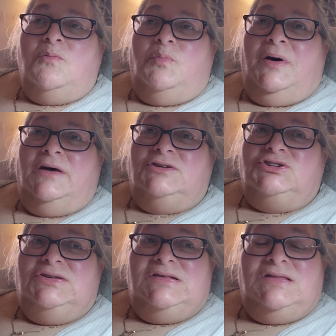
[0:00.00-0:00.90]
but
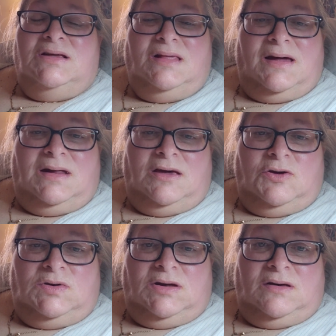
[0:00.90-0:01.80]
she's the lady
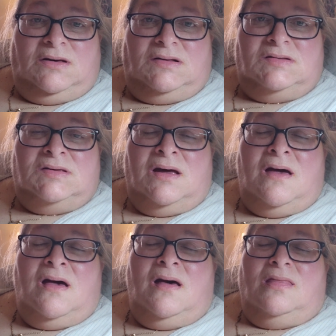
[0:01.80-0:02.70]
who does
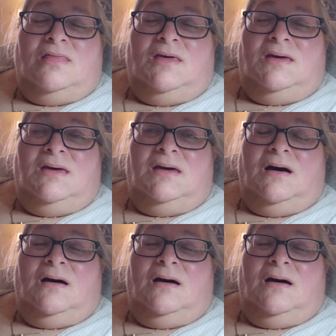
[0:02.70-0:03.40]
the